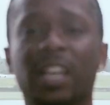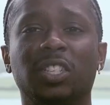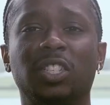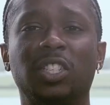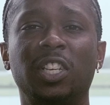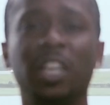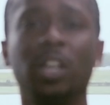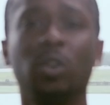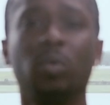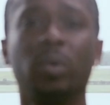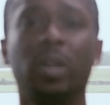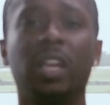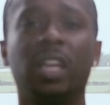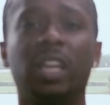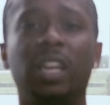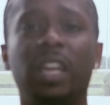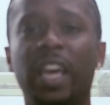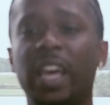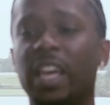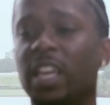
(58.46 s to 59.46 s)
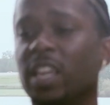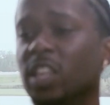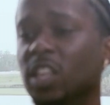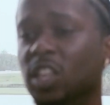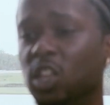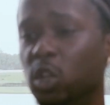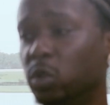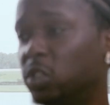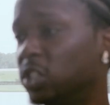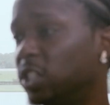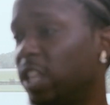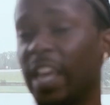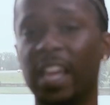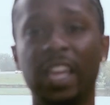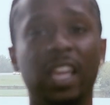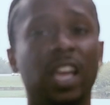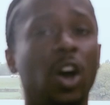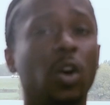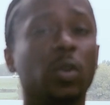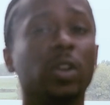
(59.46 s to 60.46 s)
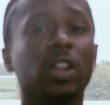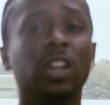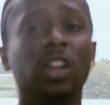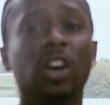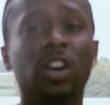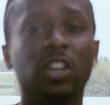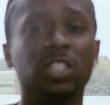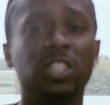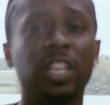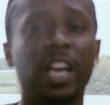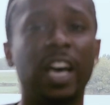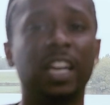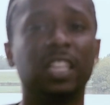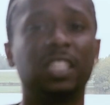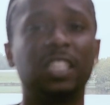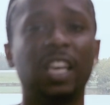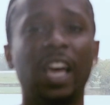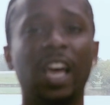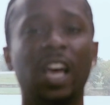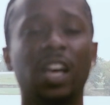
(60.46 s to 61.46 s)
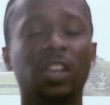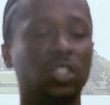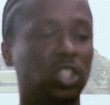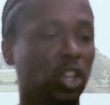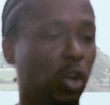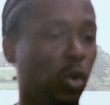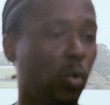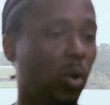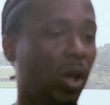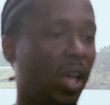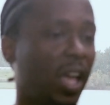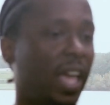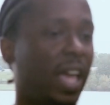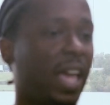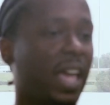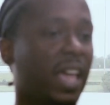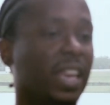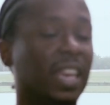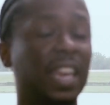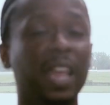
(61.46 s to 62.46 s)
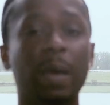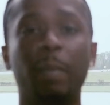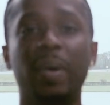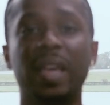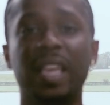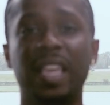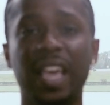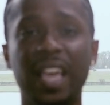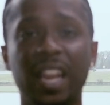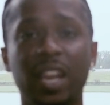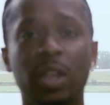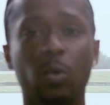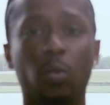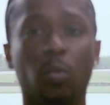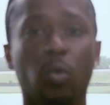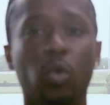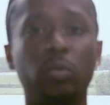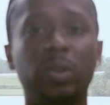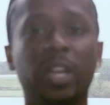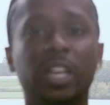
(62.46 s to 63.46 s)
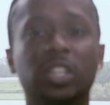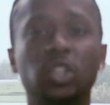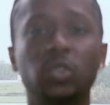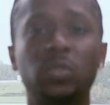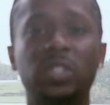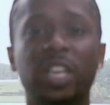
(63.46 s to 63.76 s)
considering that you stay on another side of town. So that beginning route that you